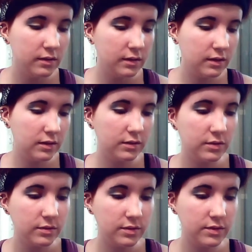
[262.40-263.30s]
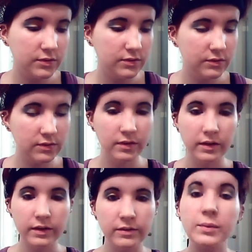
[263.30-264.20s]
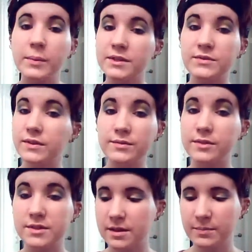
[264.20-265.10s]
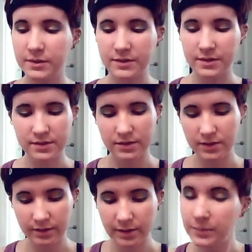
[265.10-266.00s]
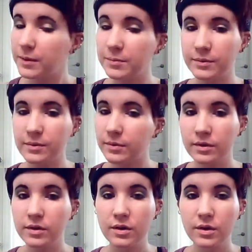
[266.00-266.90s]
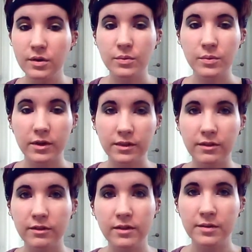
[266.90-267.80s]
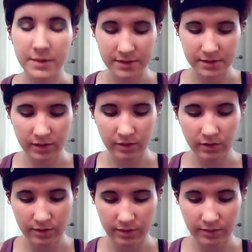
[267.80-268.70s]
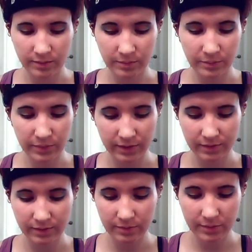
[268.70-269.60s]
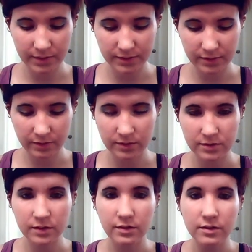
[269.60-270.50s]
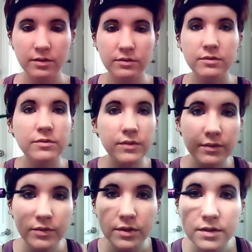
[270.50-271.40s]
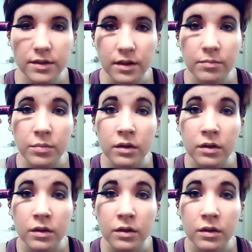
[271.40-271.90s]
And of course, everybody's favorite step, because I see a lot of people with a lot of mascara on, but mascara is our favorite step.